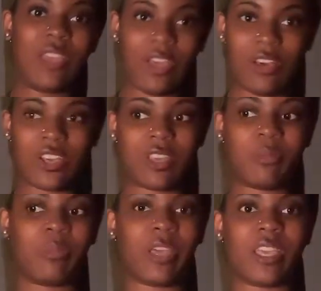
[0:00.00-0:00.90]
I'll
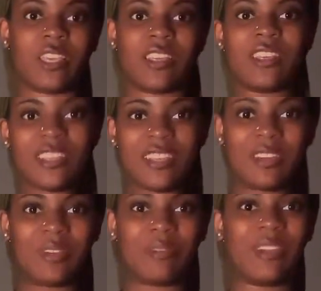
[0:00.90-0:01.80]
come back
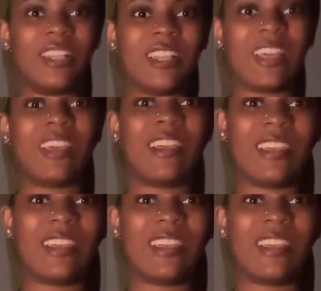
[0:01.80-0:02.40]
when I